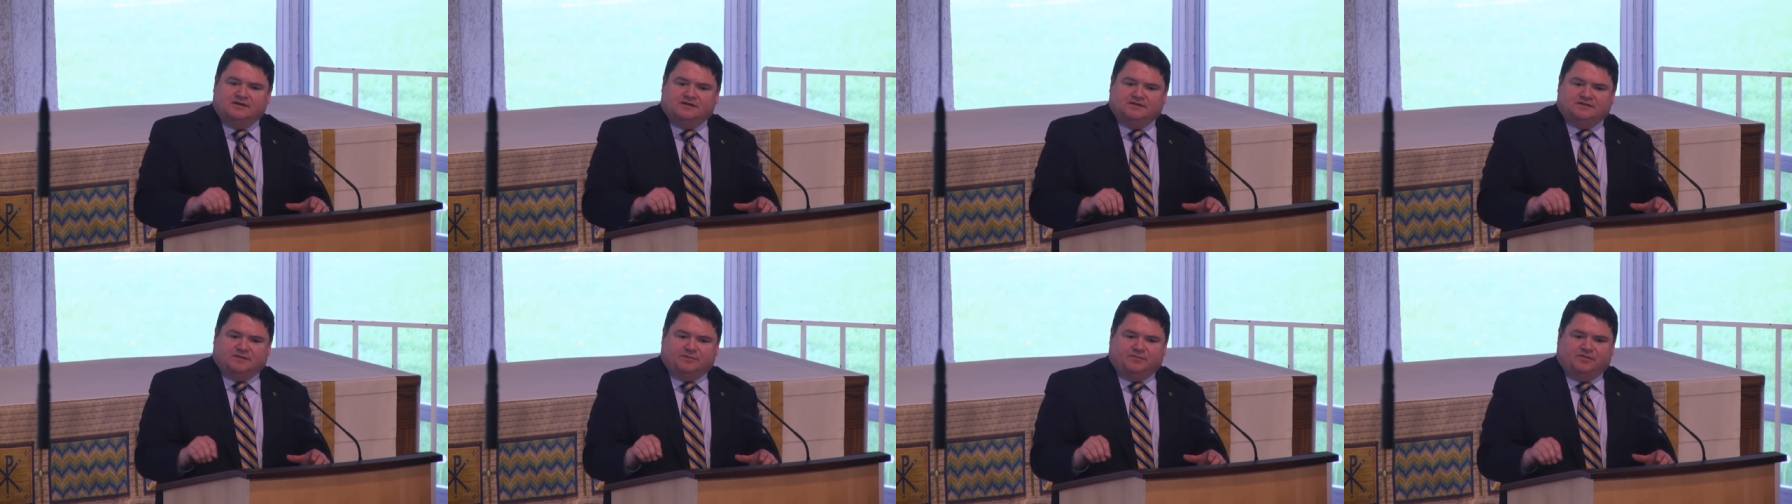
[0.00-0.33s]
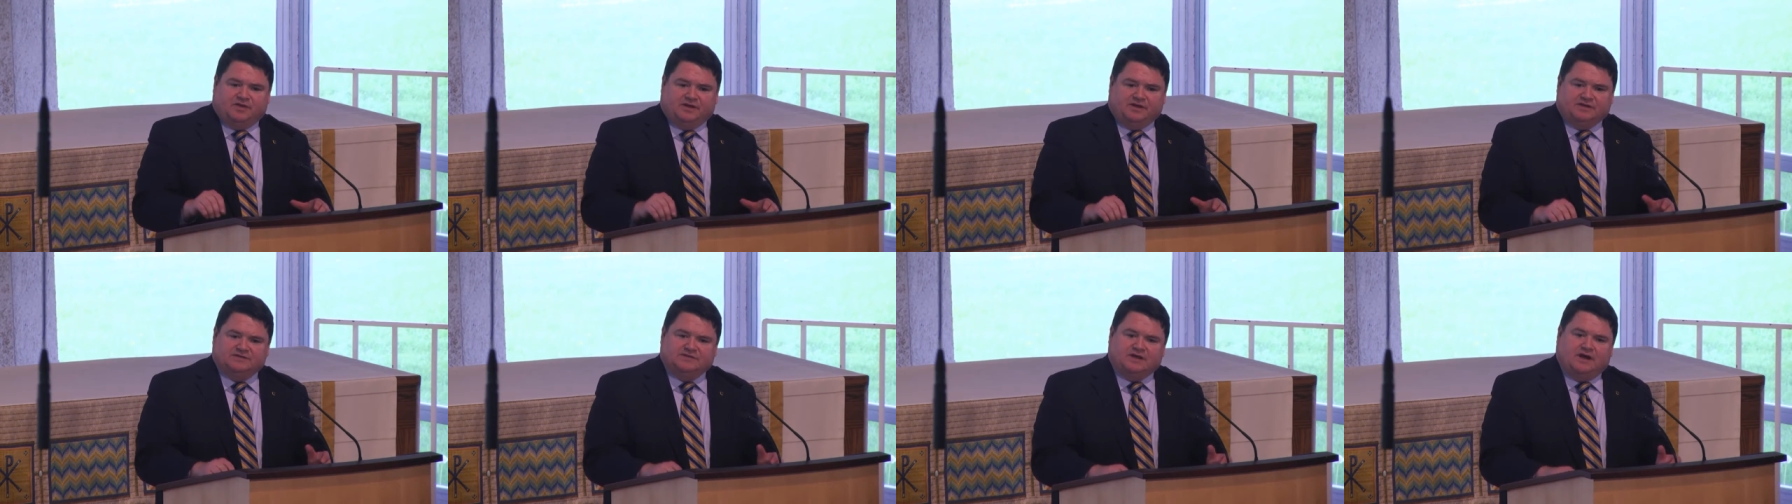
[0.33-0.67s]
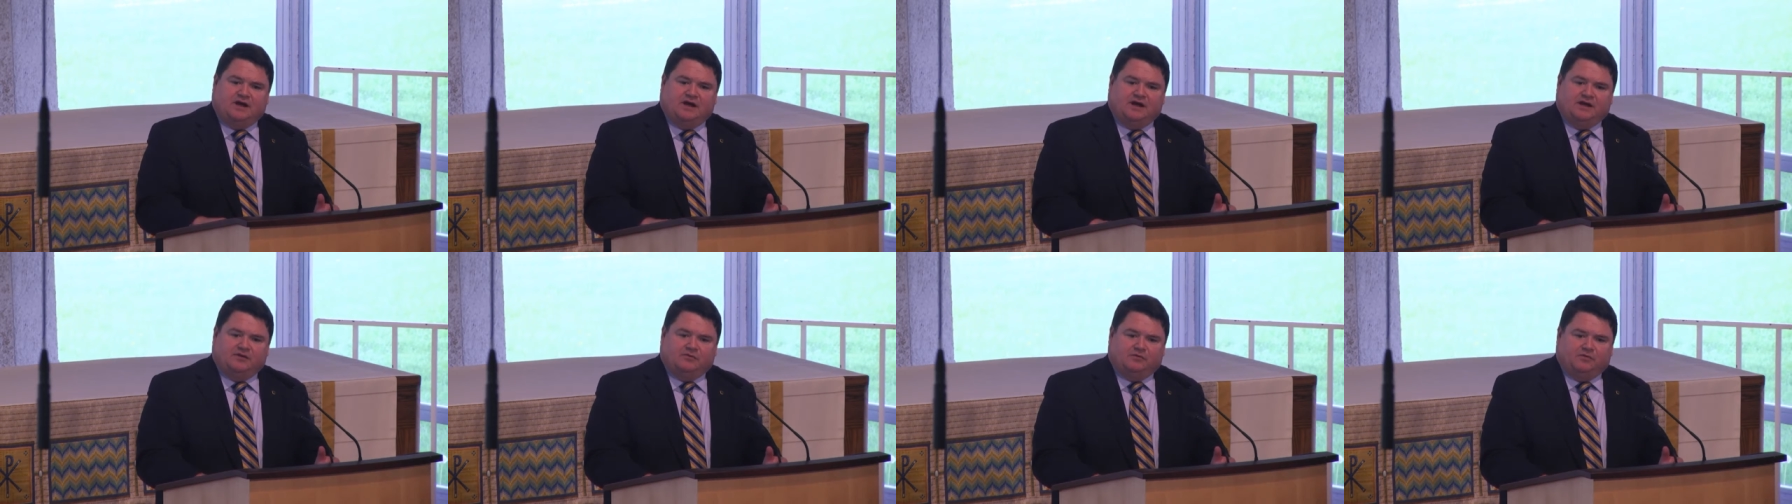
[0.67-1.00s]
some things
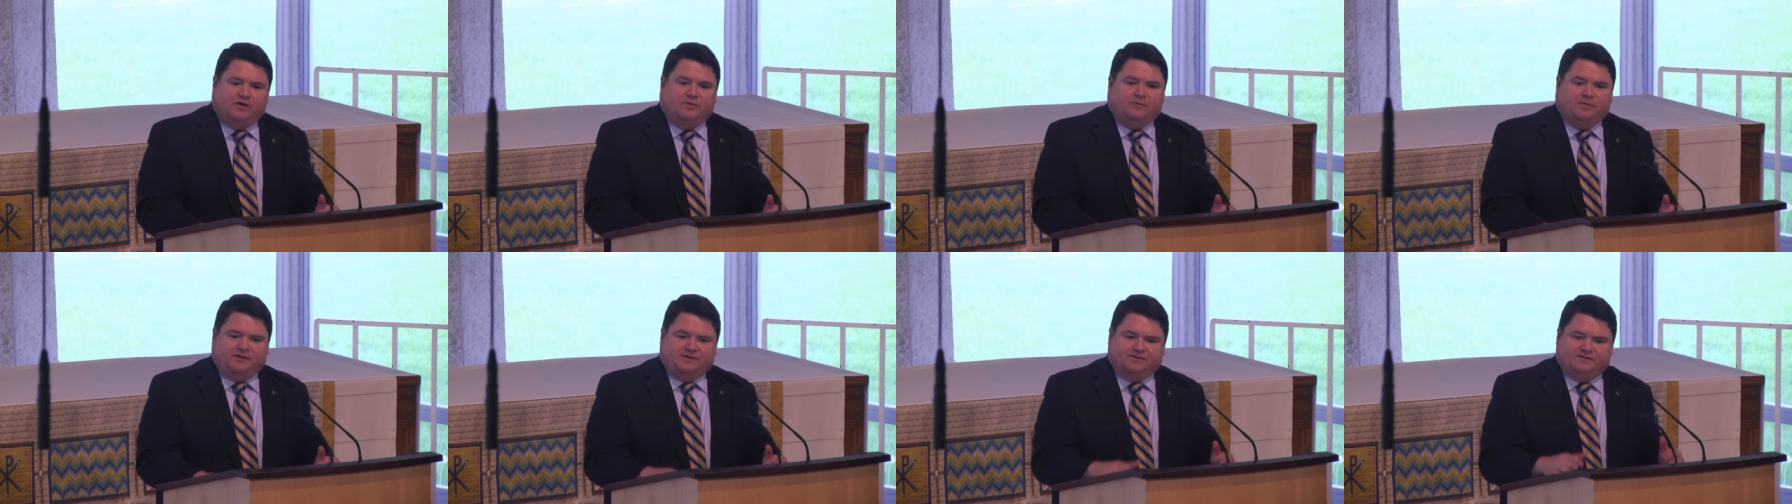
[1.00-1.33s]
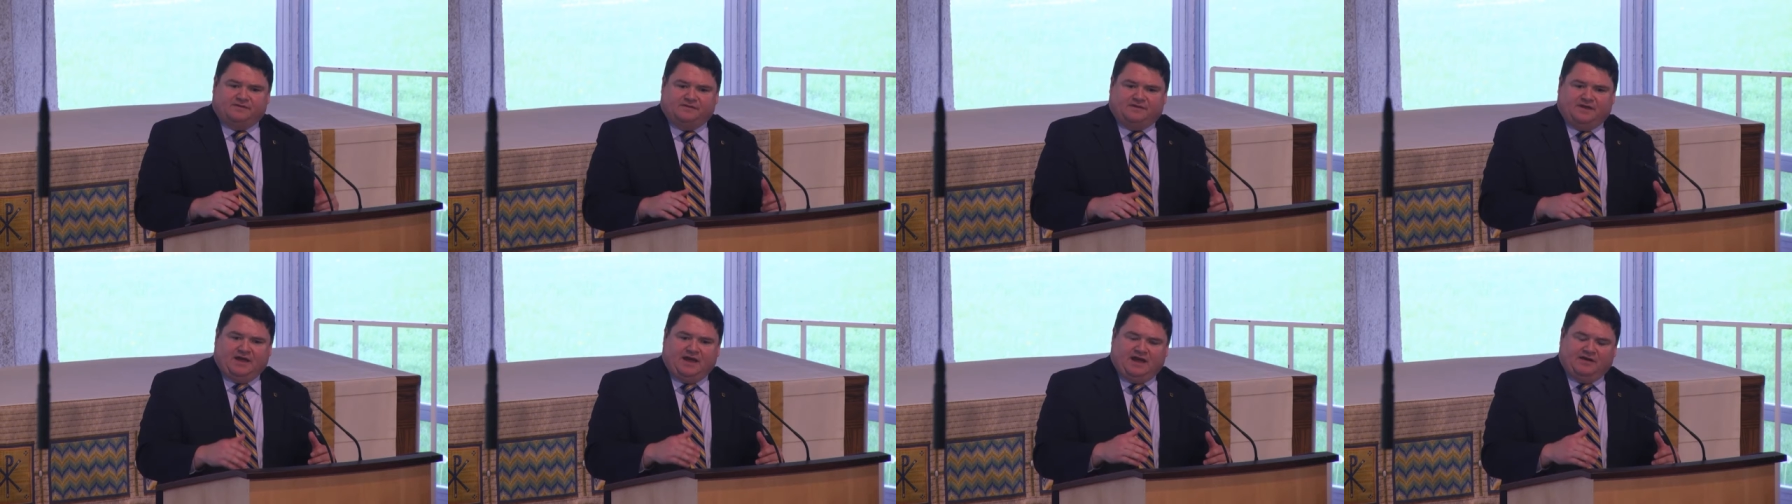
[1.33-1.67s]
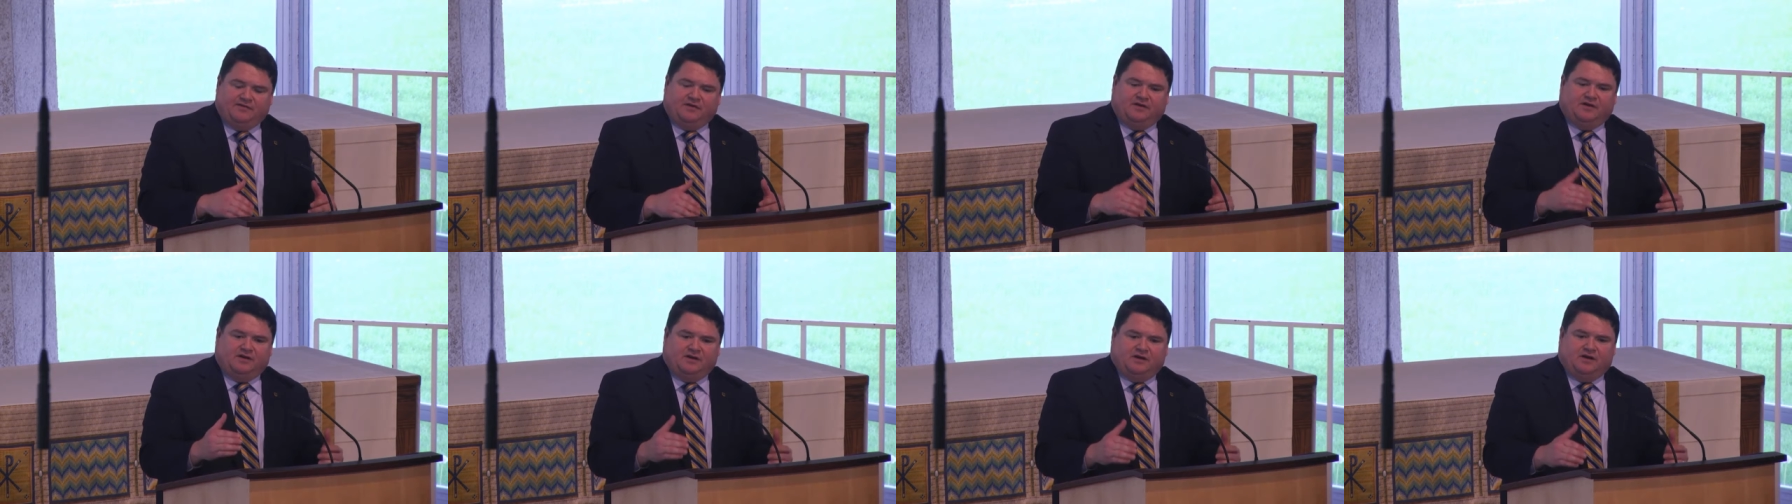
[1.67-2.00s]
on ribbons to
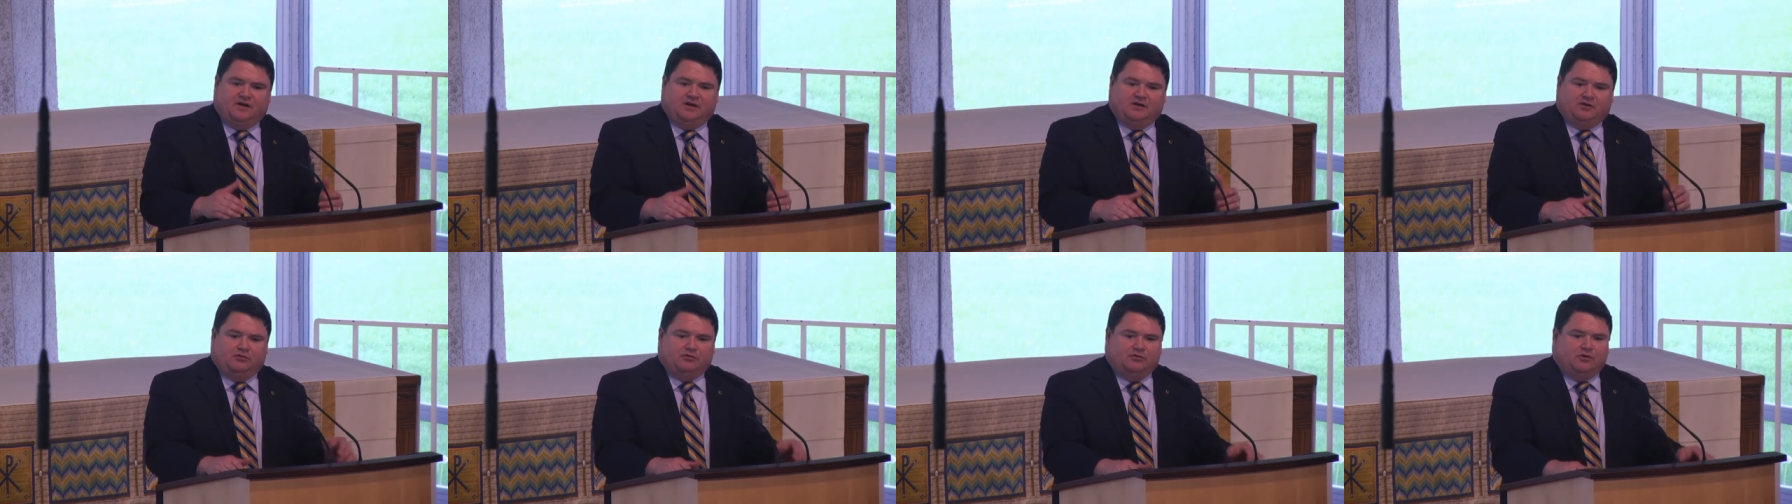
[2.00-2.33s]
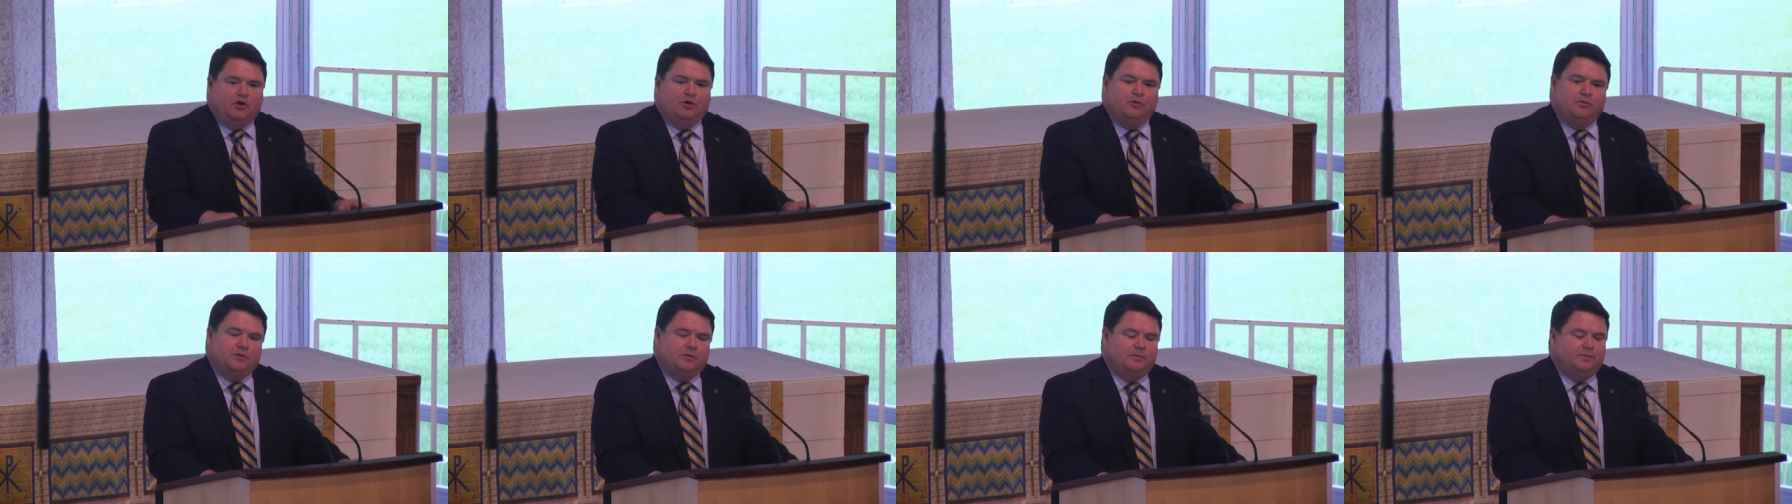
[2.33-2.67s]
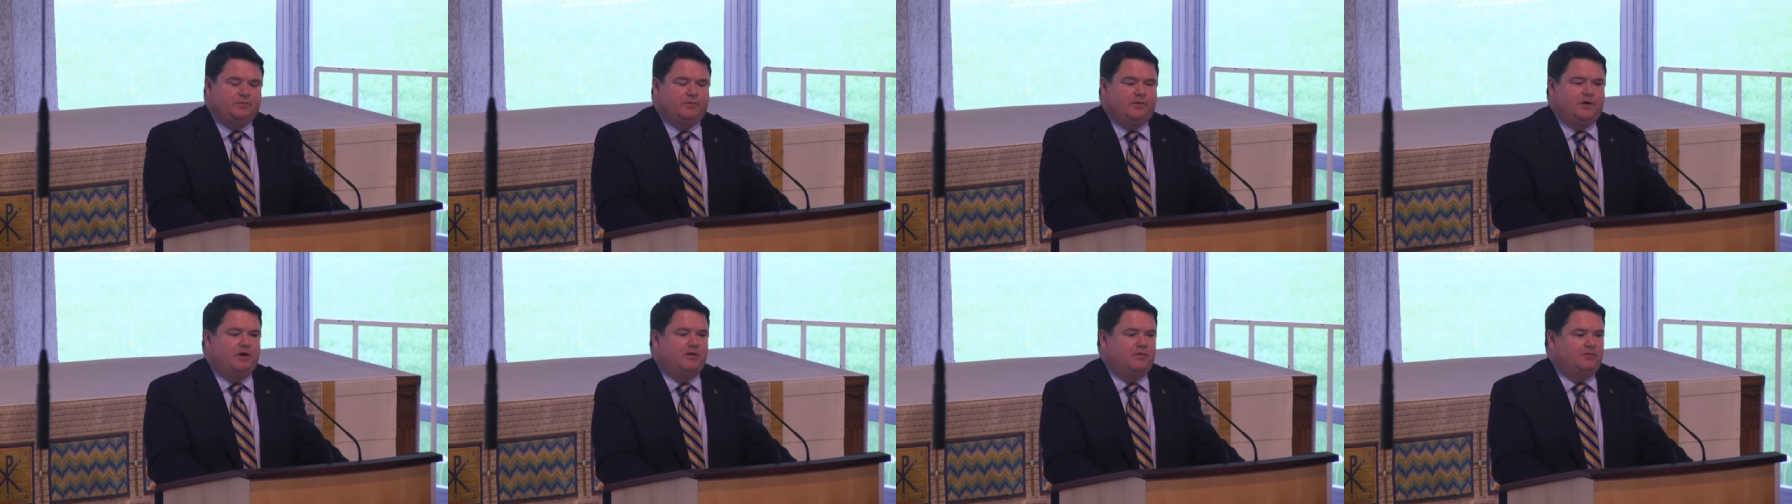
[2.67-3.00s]
have a, a global
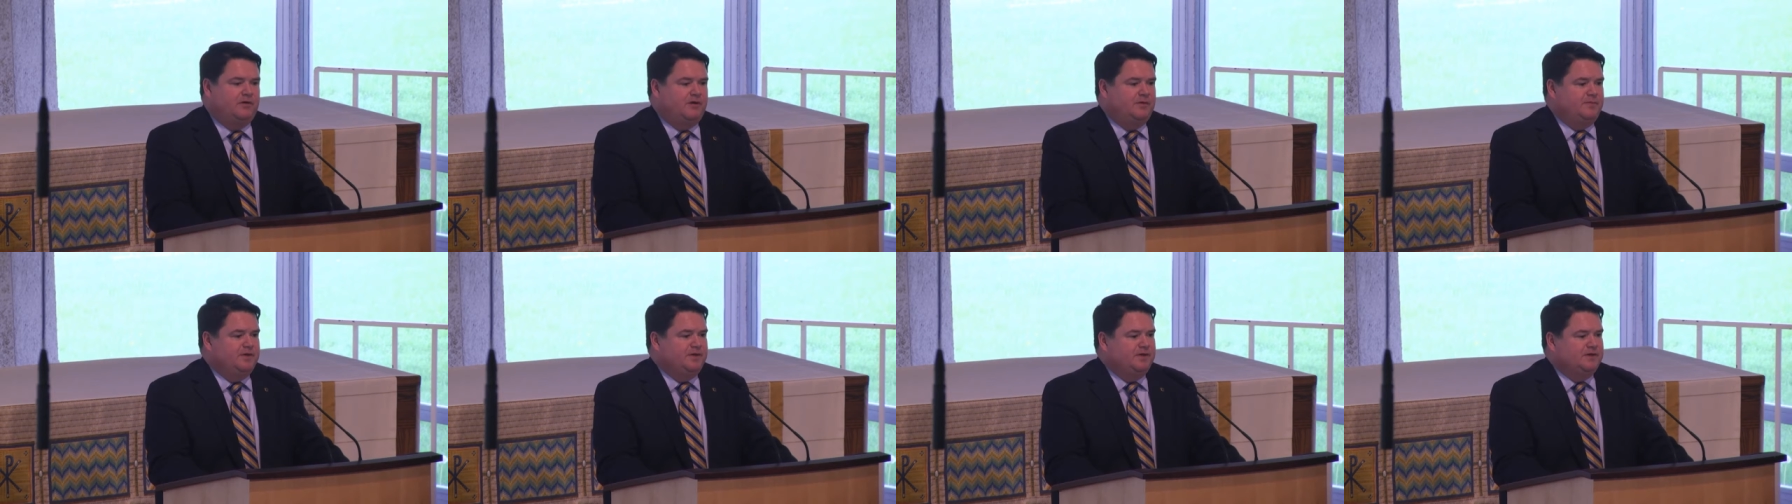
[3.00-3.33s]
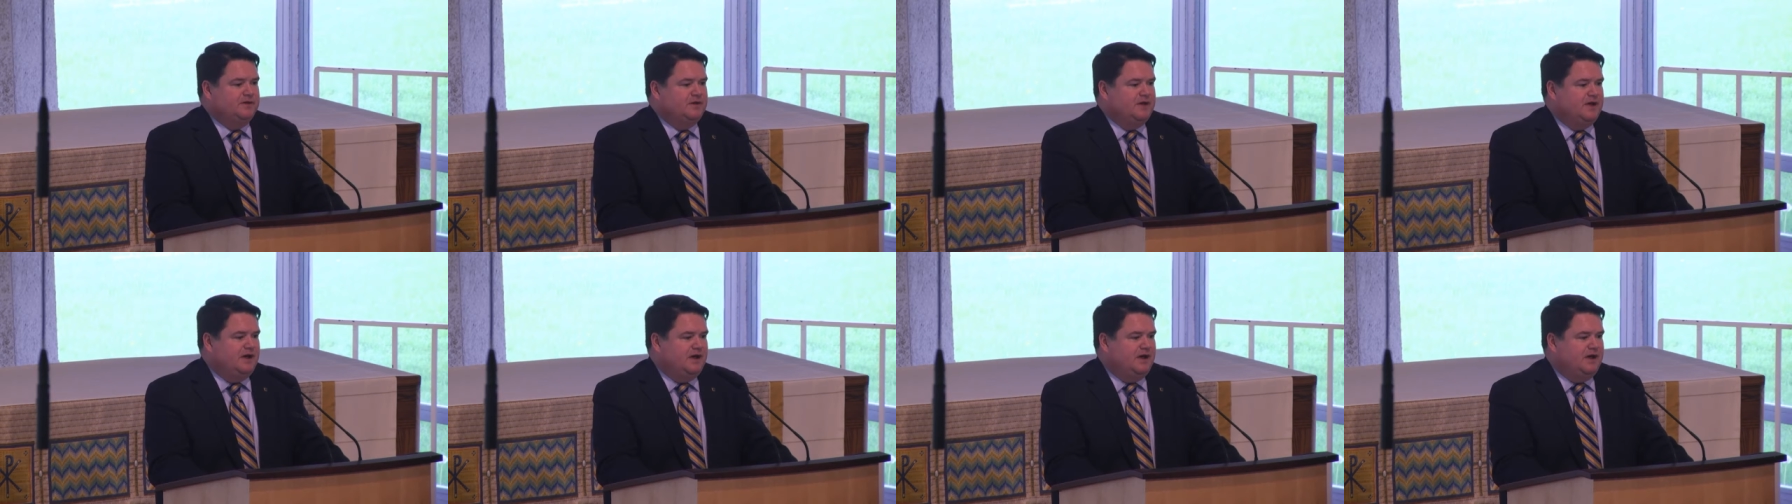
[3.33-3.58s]
prayer ribbon.